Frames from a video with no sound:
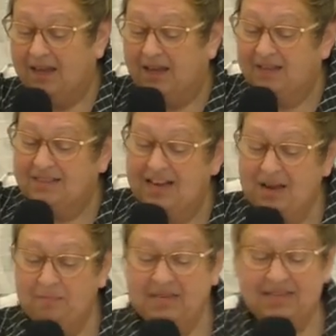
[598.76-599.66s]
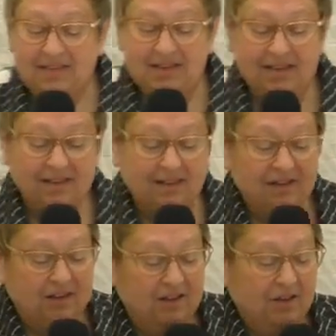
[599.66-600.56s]
His name is Nick
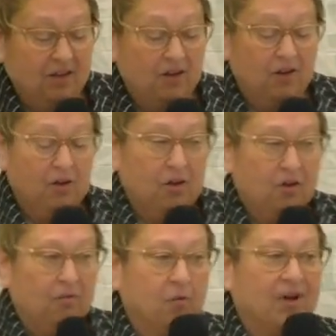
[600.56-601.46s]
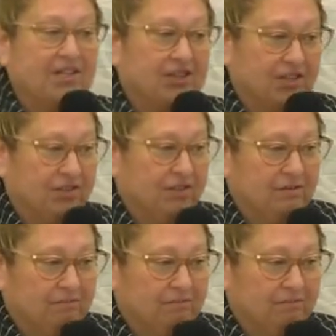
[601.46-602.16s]
Vujicic.